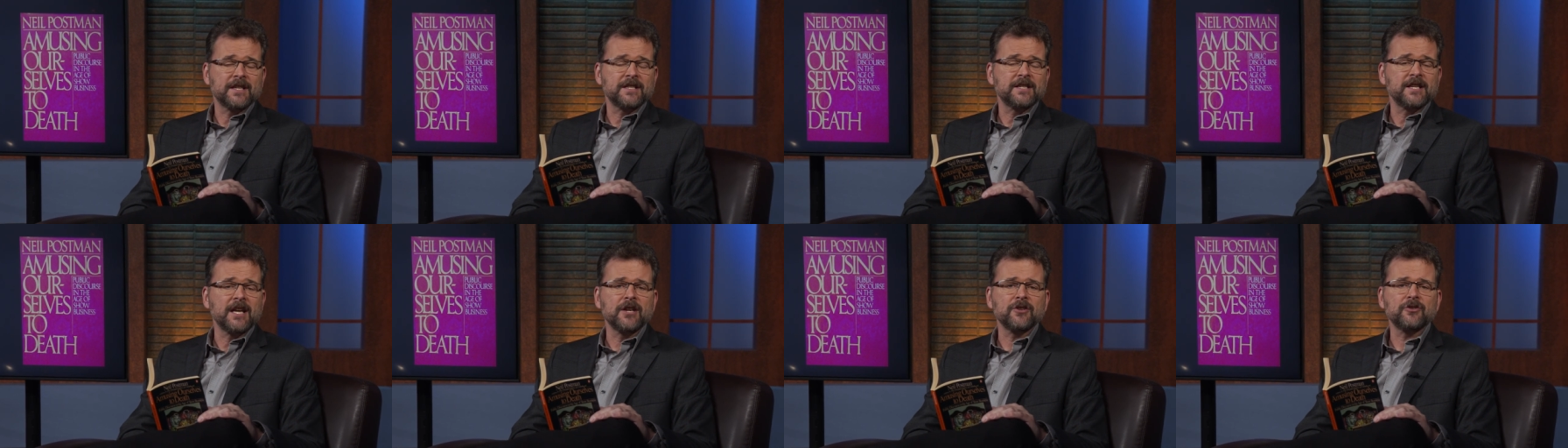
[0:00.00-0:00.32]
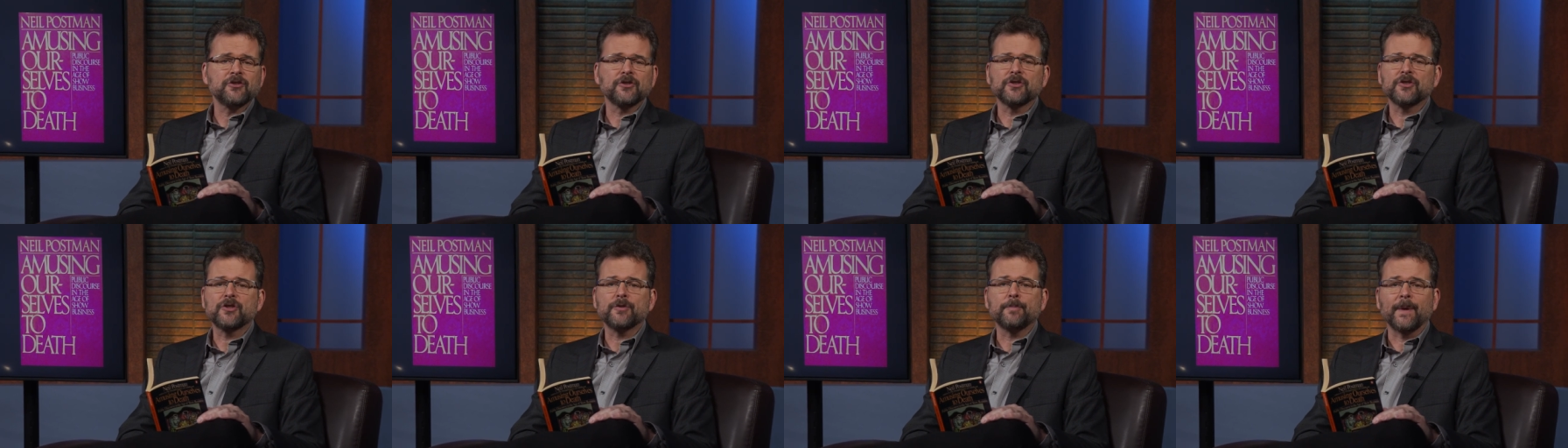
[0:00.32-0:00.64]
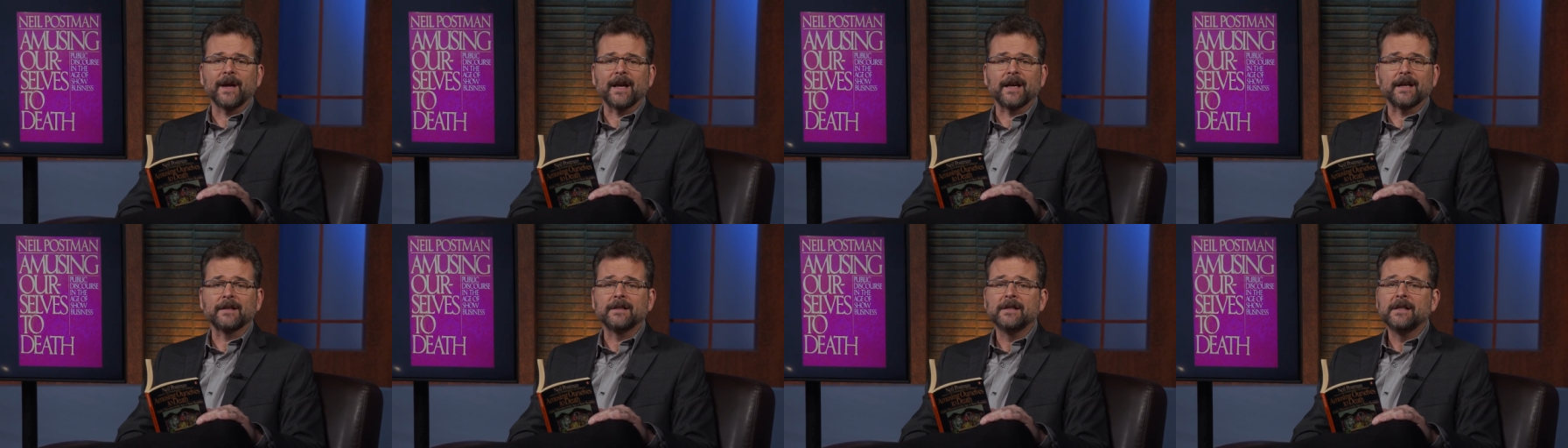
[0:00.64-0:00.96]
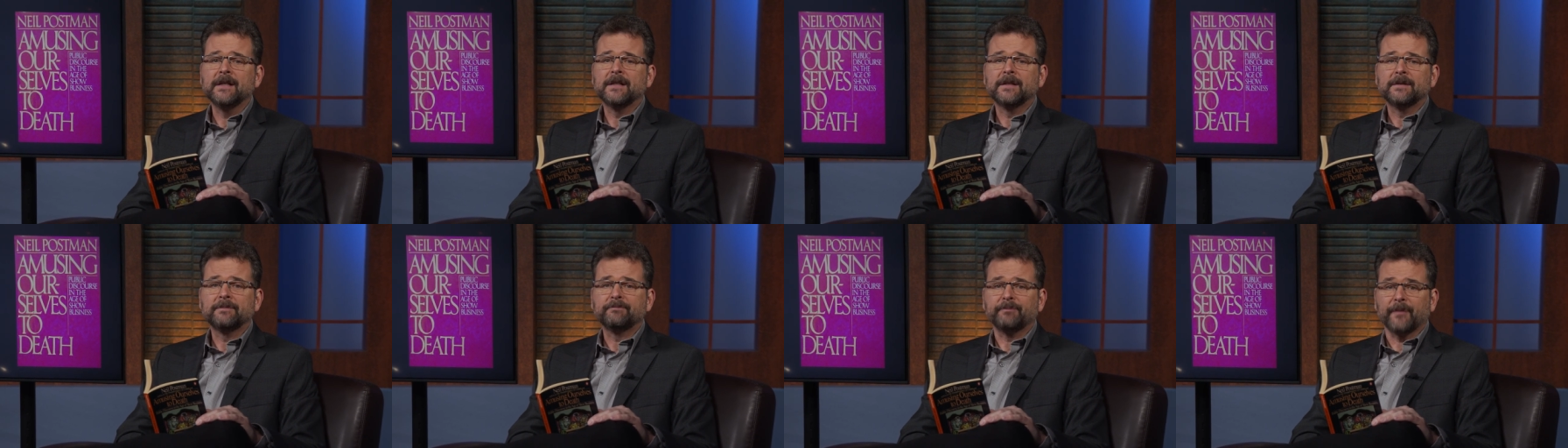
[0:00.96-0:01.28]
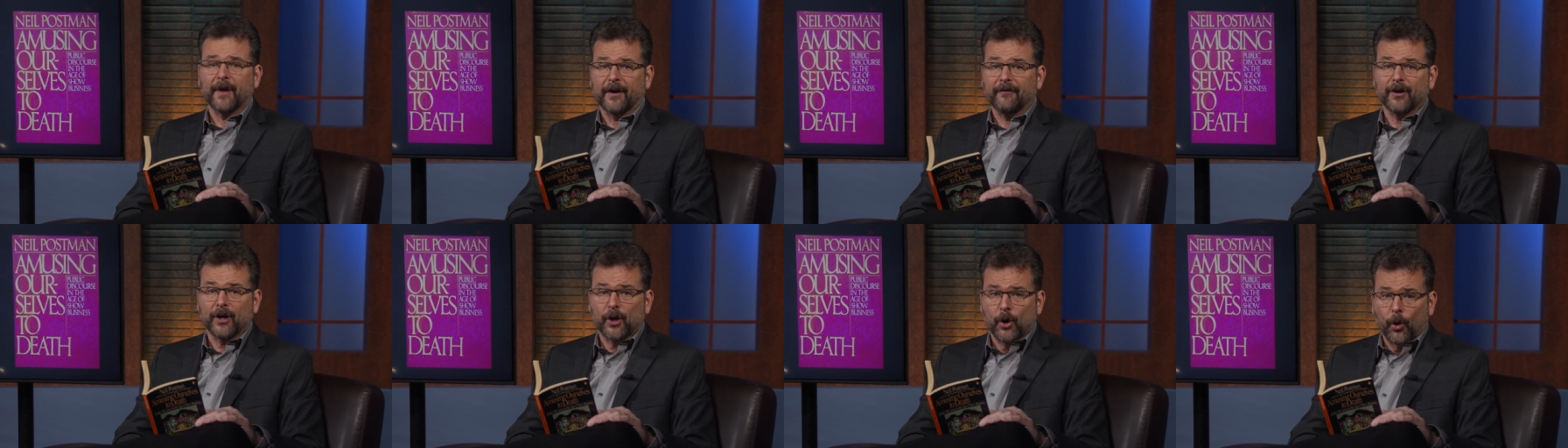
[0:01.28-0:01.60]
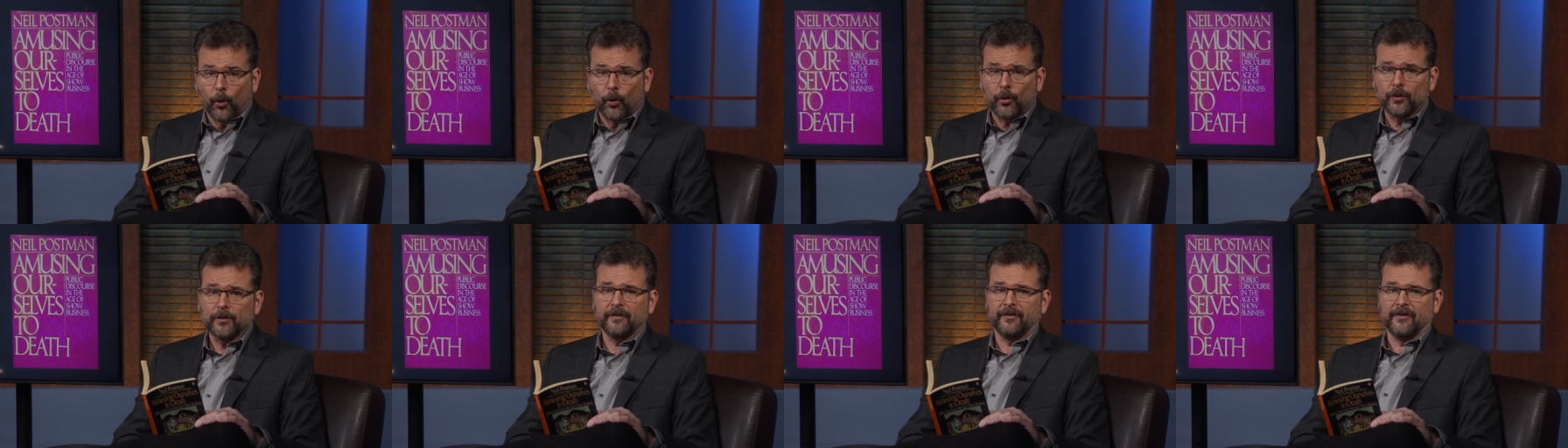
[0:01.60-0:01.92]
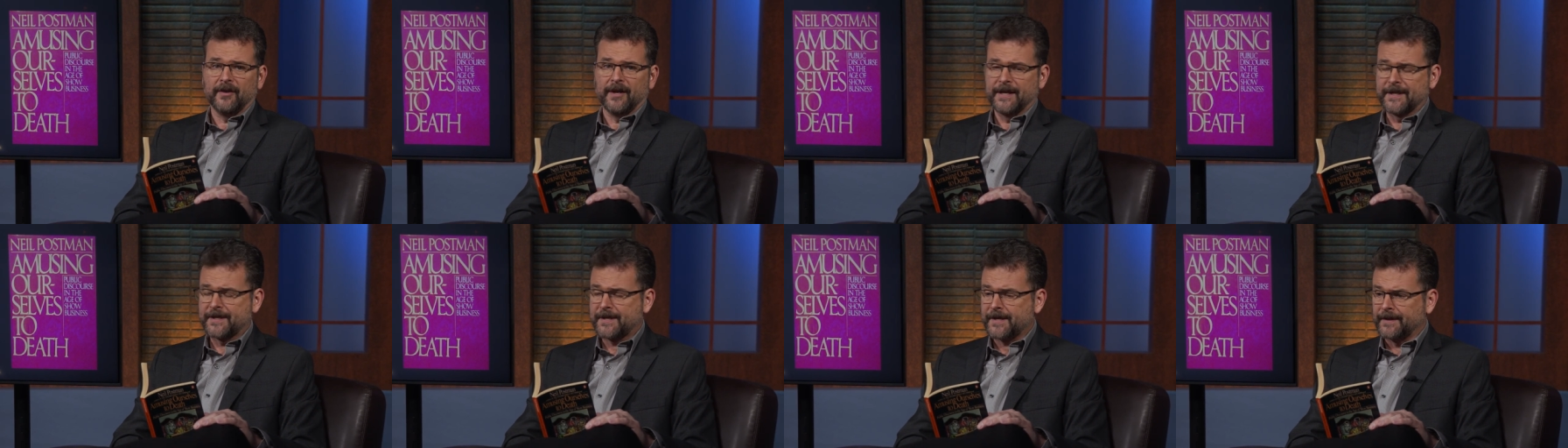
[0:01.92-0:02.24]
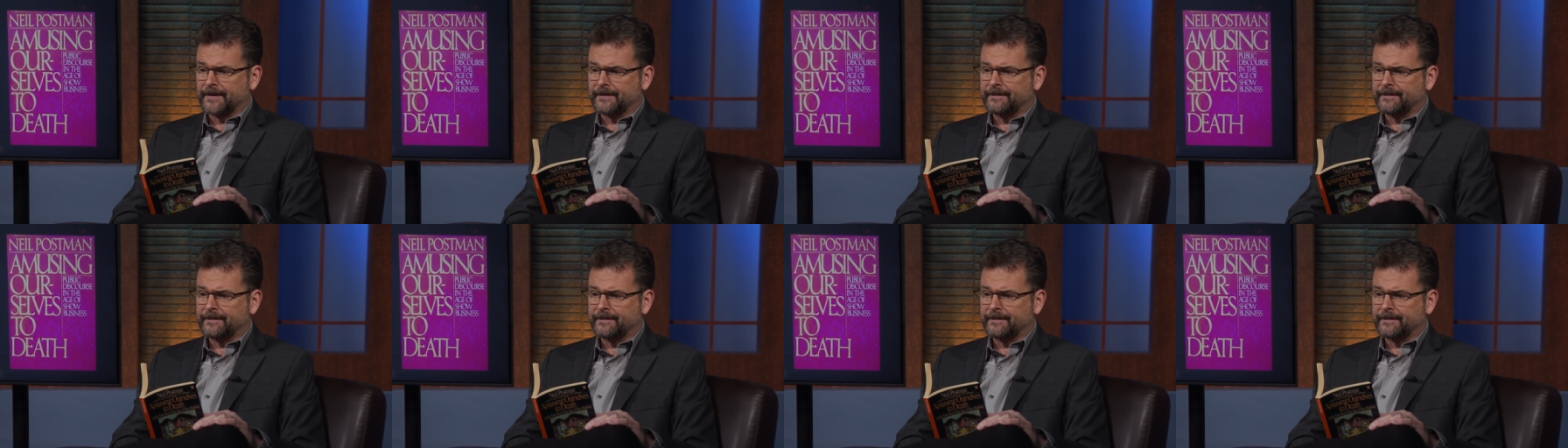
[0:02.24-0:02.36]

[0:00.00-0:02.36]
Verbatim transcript: attention span of a goldfish.